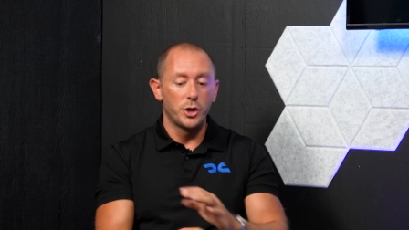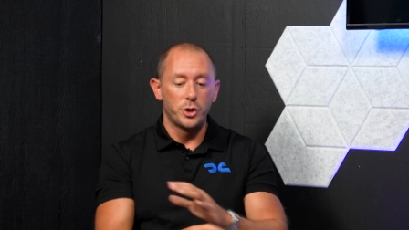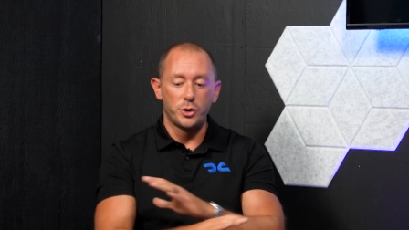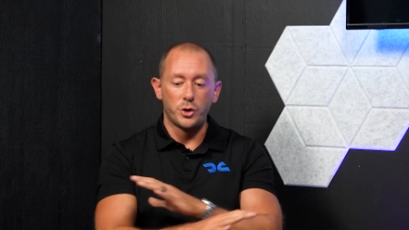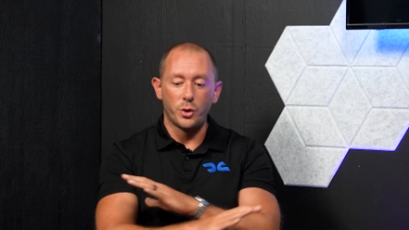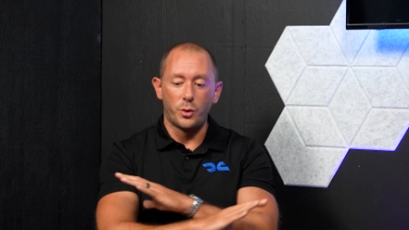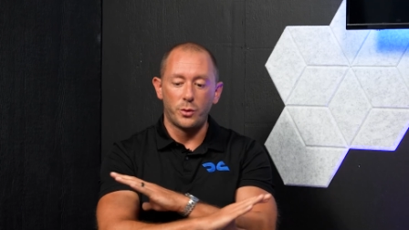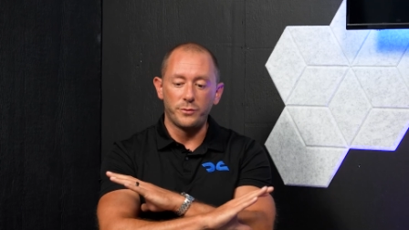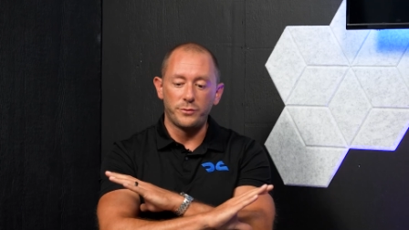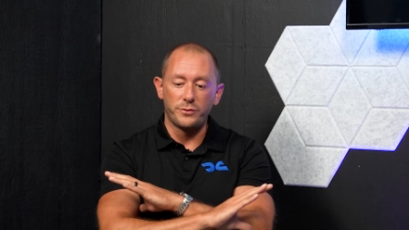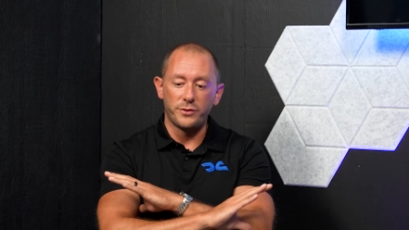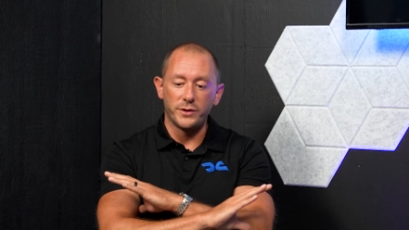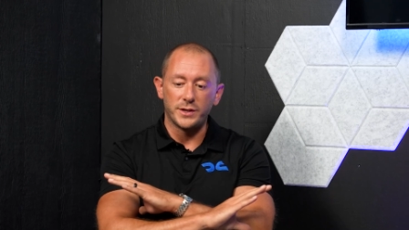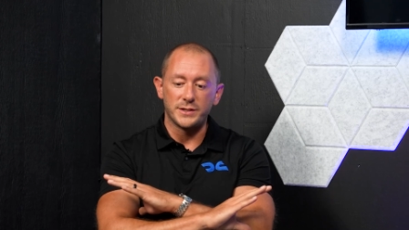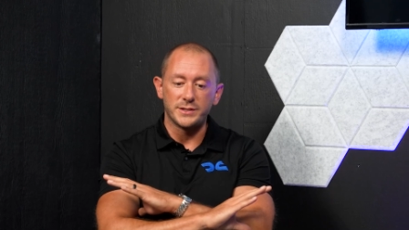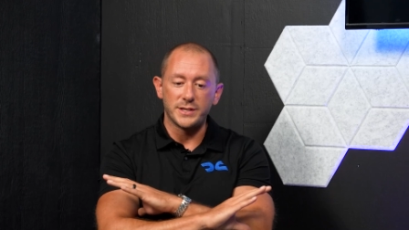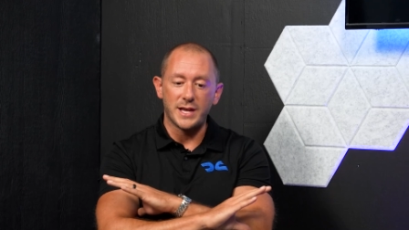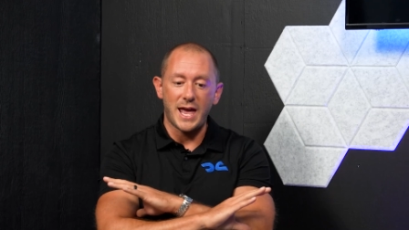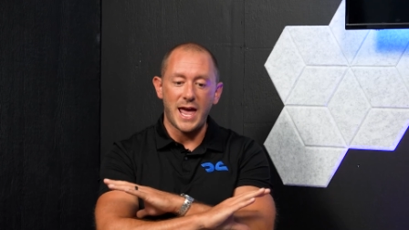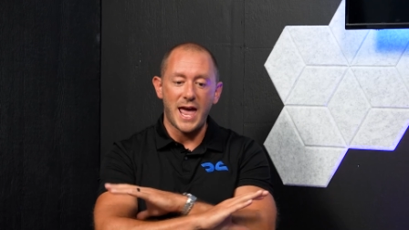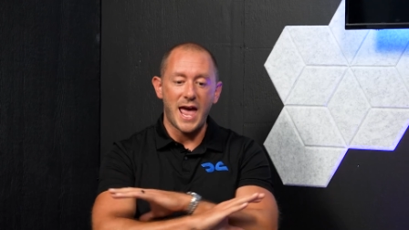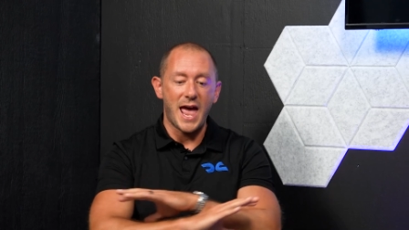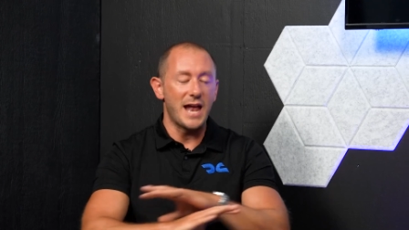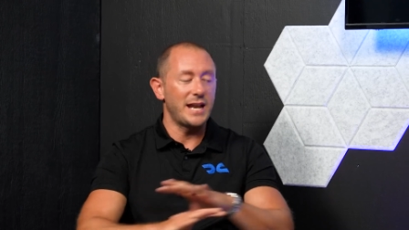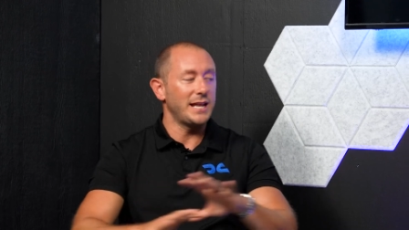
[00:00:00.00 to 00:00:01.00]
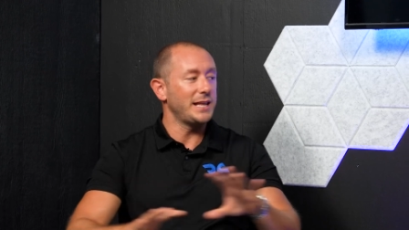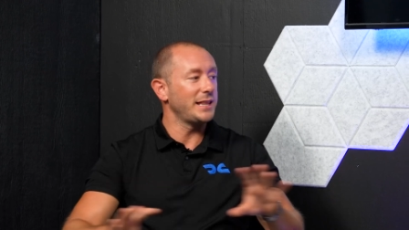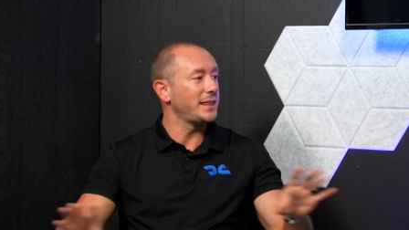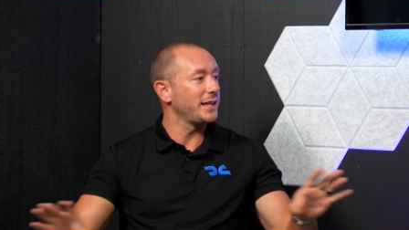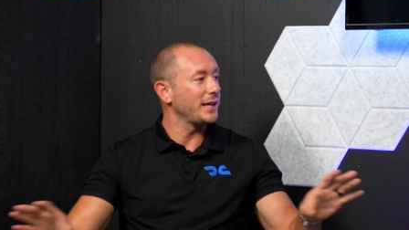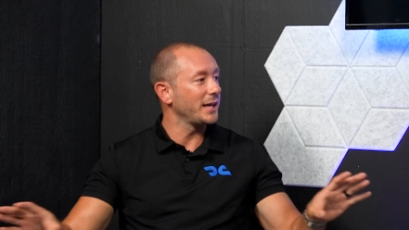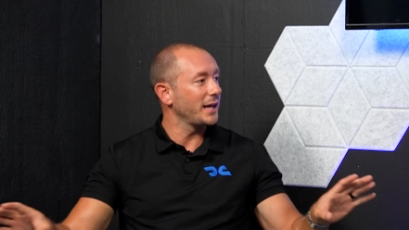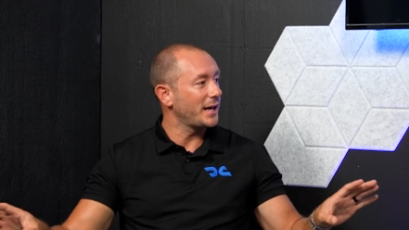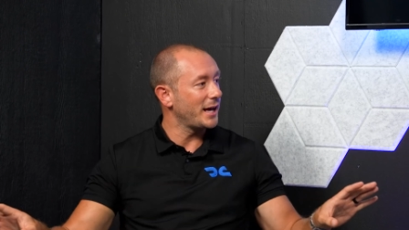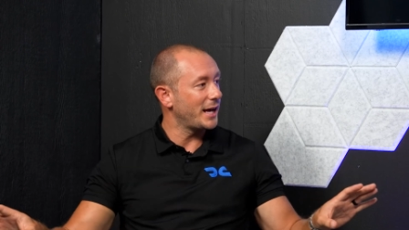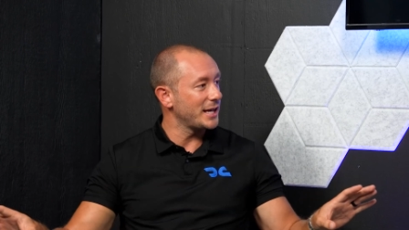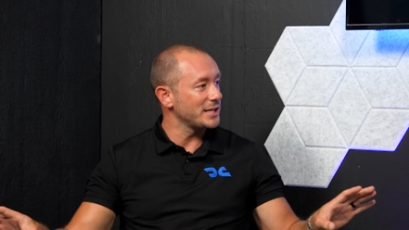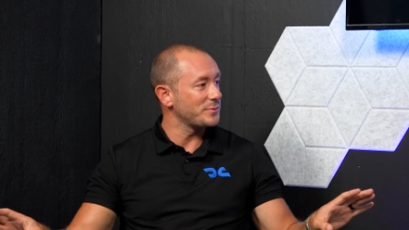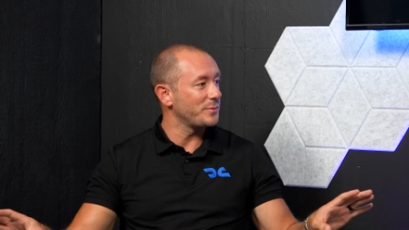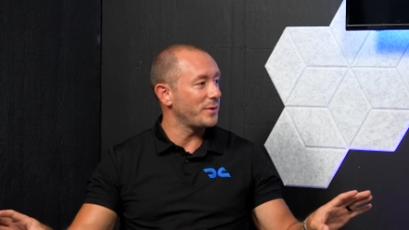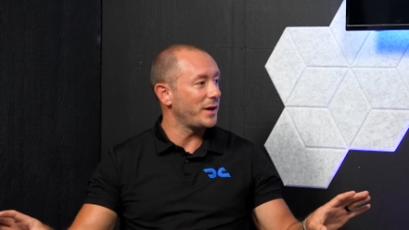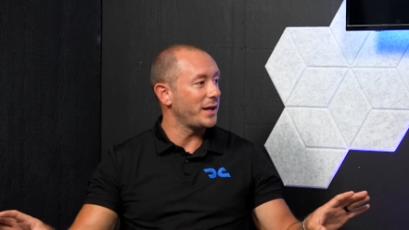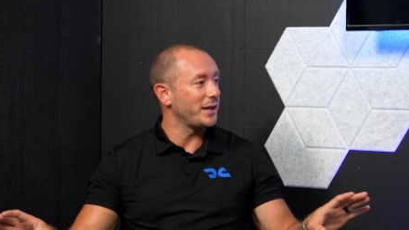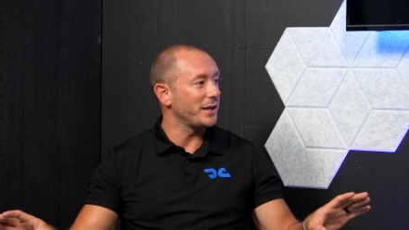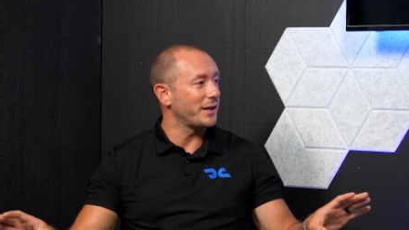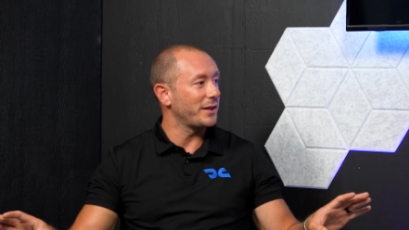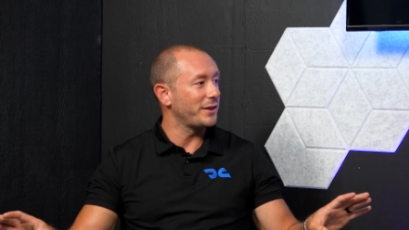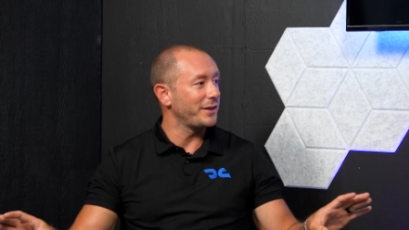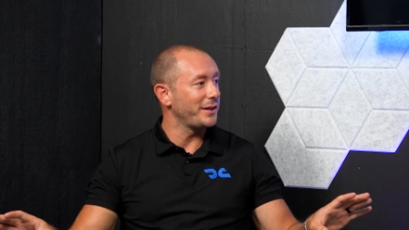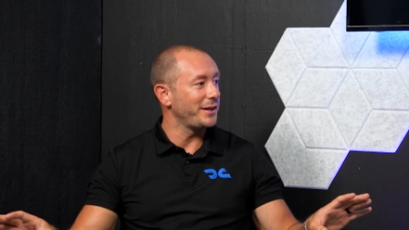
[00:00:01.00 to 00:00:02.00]
Don't fix anything
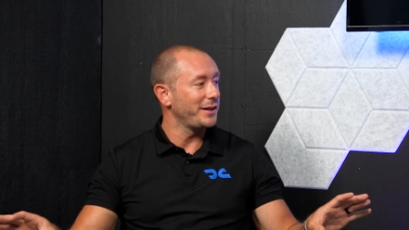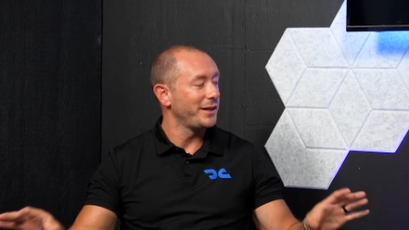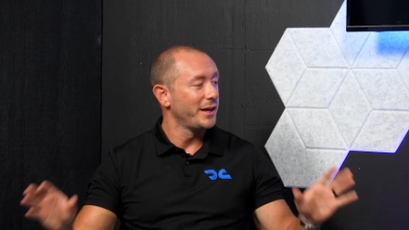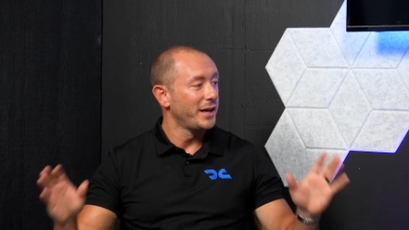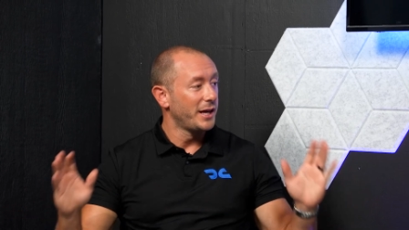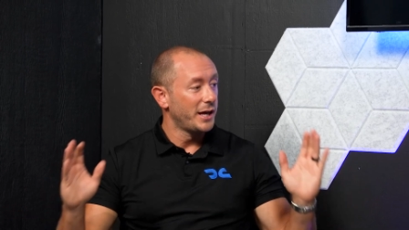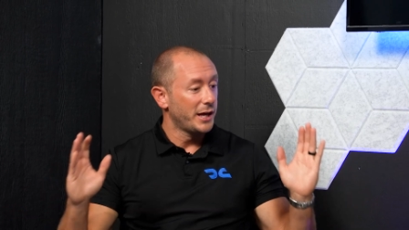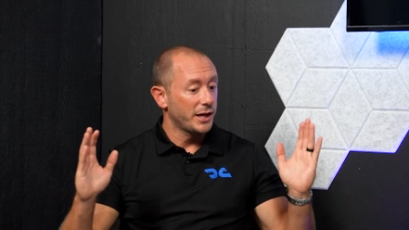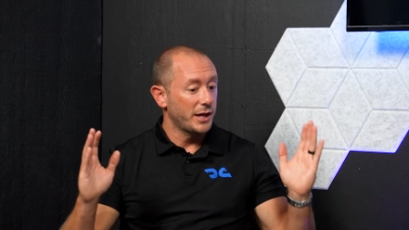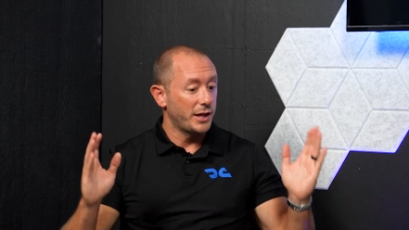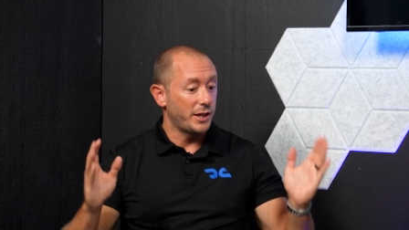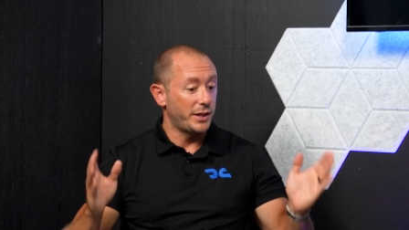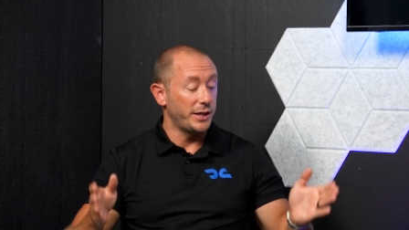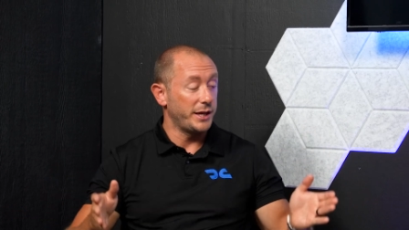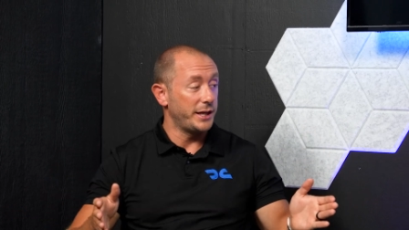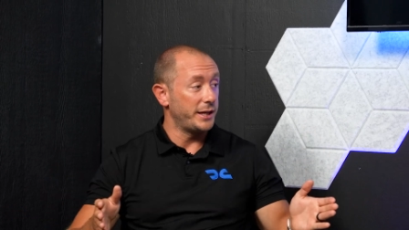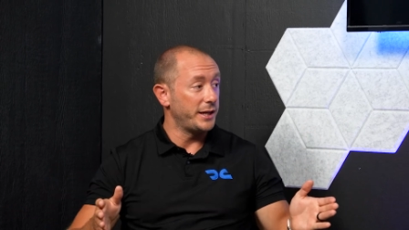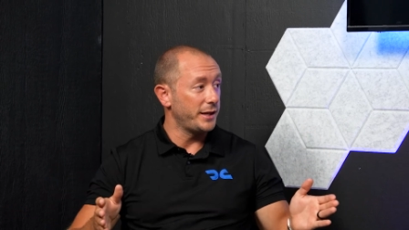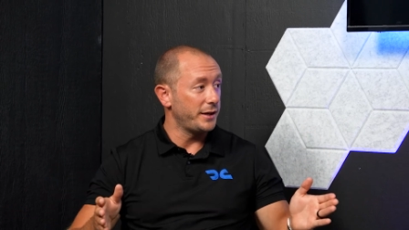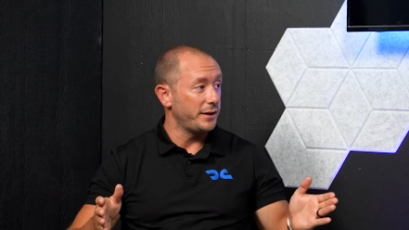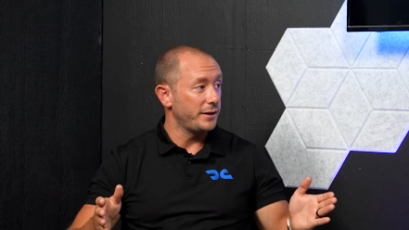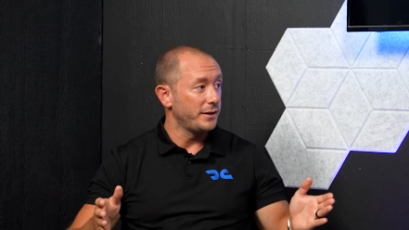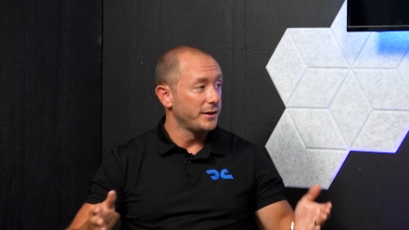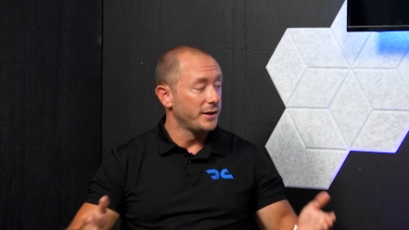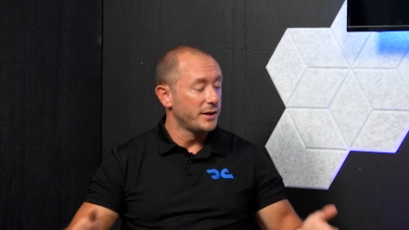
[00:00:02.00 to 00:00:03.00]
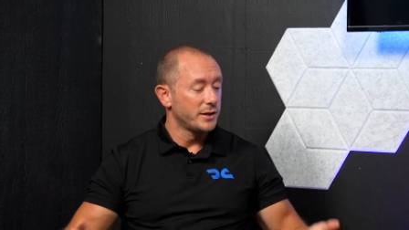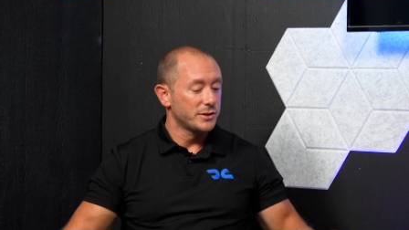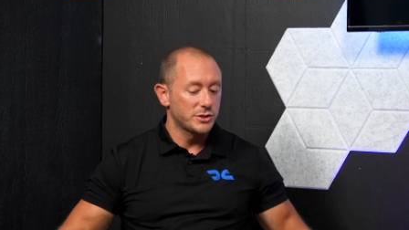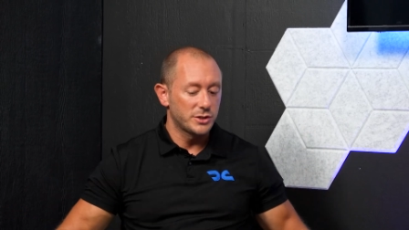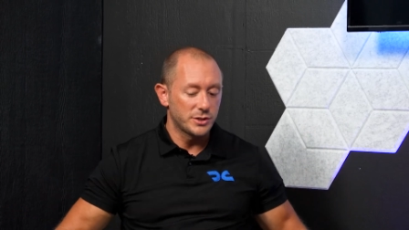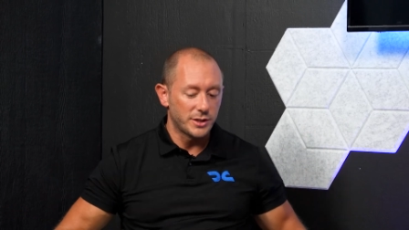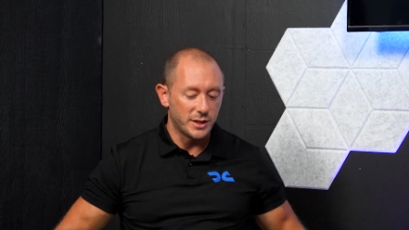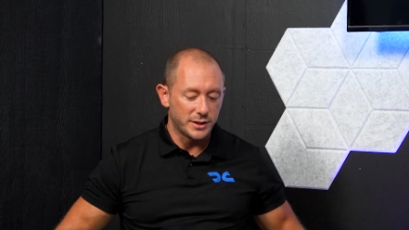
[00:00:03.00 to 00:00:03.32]
cosmetically. Clean it so